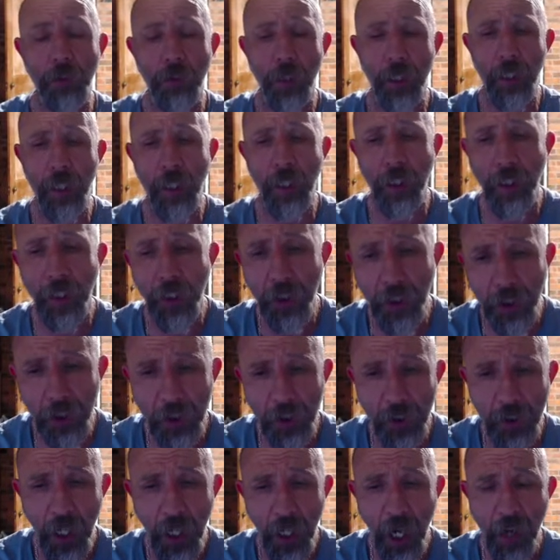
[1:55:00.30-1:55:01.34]

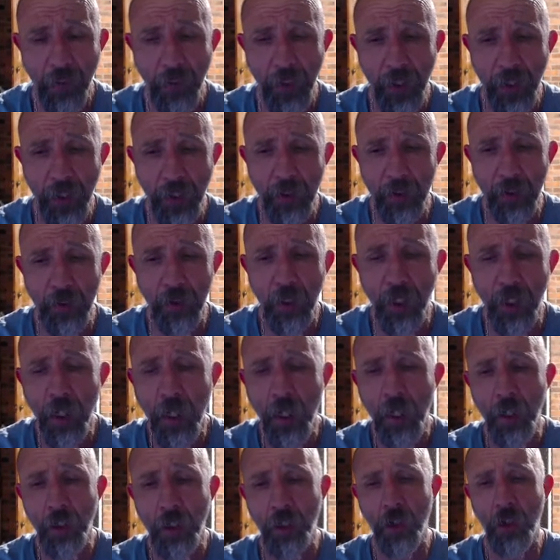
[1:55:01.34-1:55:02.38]
recognition, having
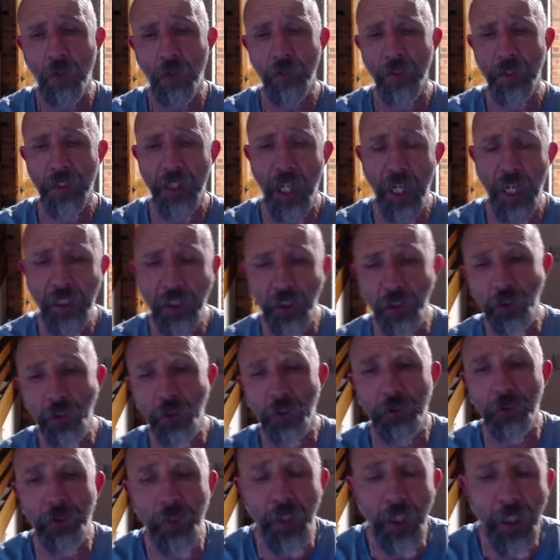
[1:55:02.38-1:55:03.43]
conversations or
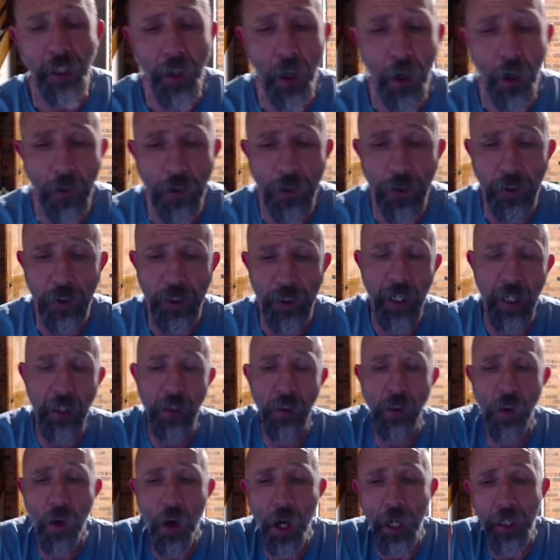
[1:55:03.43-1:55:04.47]
videos sound
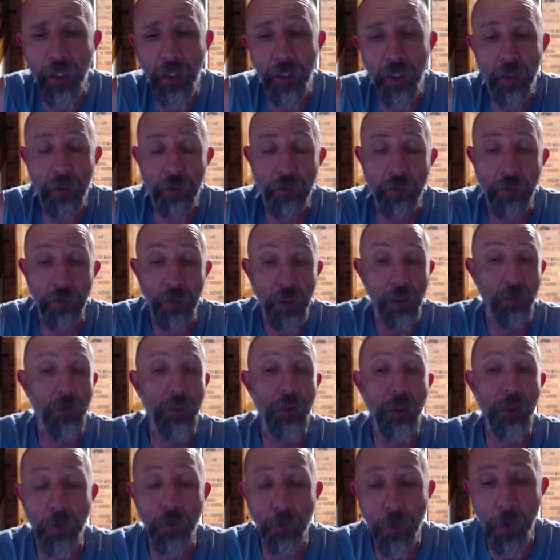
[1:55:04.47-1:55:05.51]
like the
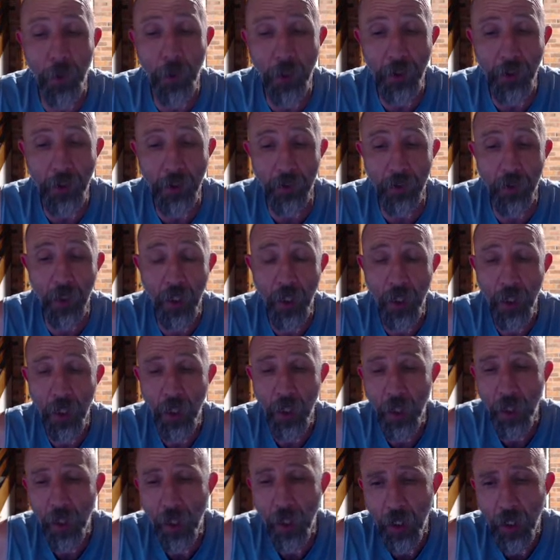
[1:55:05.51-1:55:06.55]
original person.
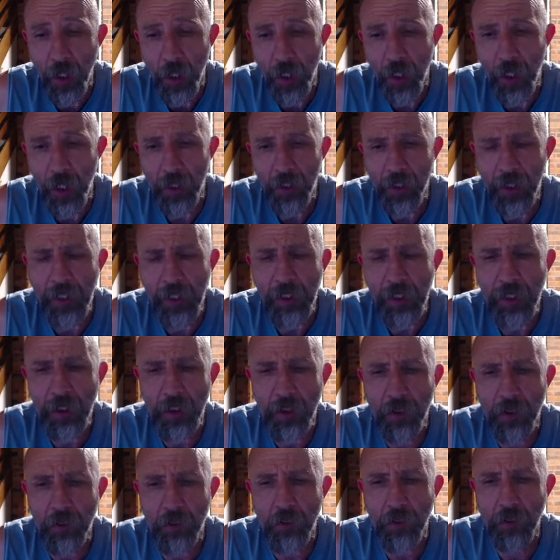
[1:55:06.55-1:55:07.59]

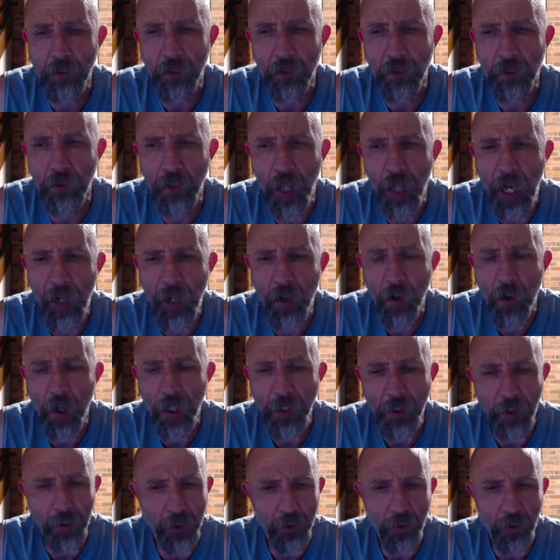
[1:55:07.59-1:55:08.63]
These
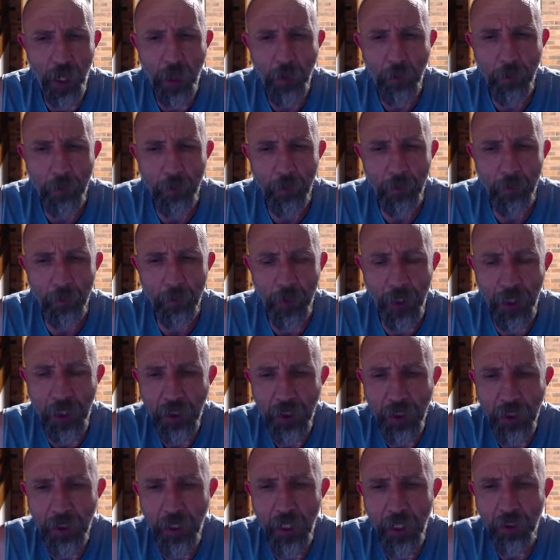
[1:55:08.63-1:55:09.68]
AI scrape the
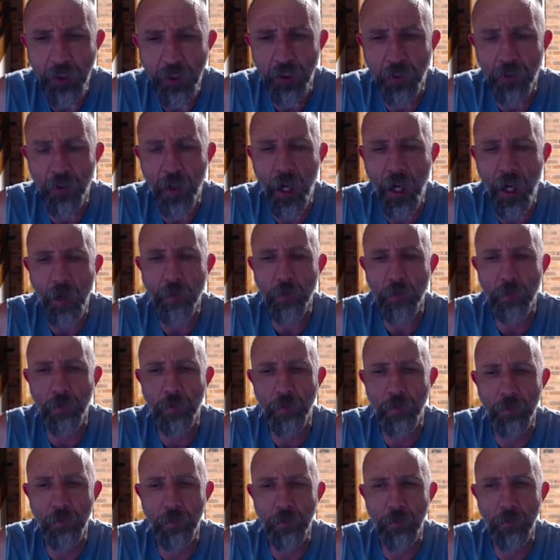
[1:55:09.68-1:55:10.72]
internet to grab
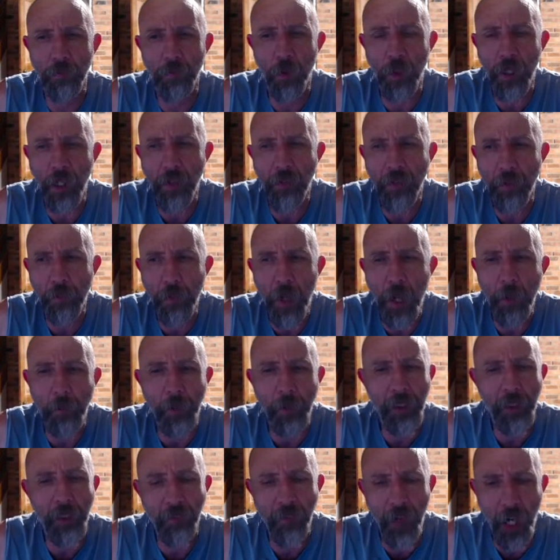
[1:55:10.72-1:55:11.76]
whatever
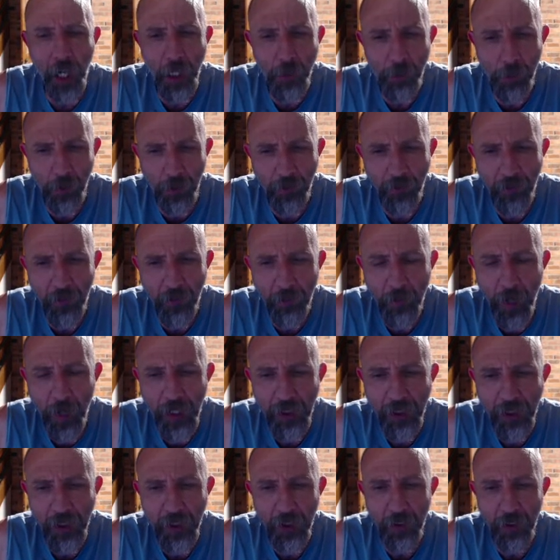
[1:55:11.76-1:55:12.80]
public available
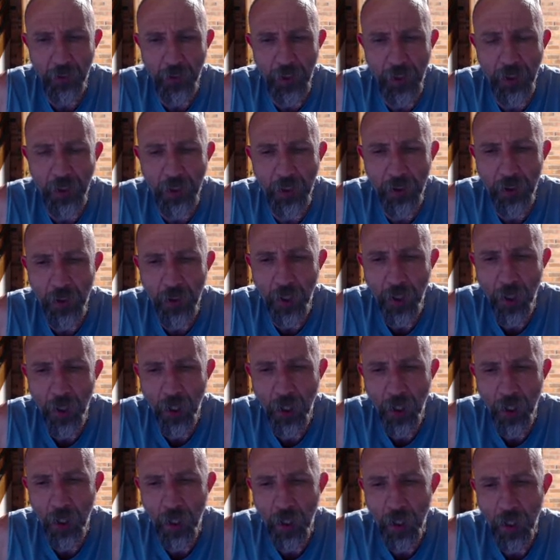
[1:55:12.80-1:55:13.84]
information there is,
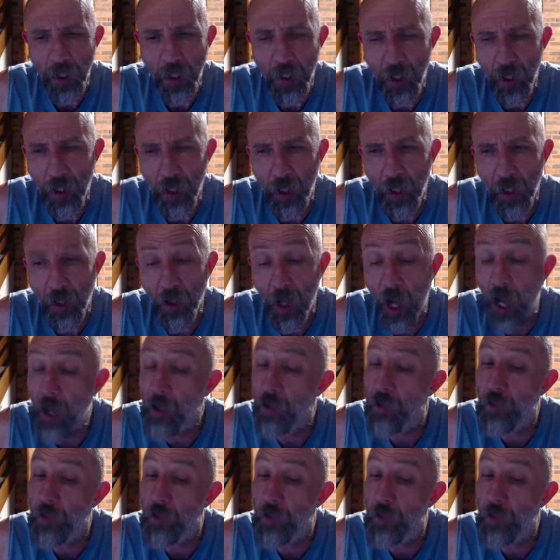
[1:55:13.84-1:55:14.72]
and